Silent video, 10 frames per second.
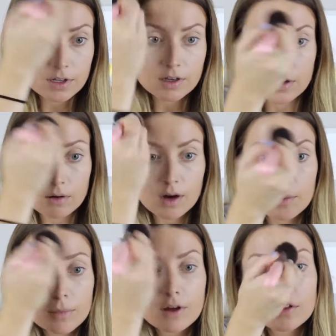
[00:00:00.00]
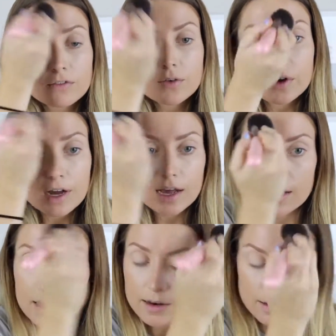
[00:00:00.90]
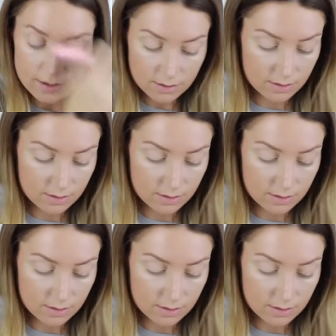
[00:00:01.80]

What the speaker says: going to go up on the forehead.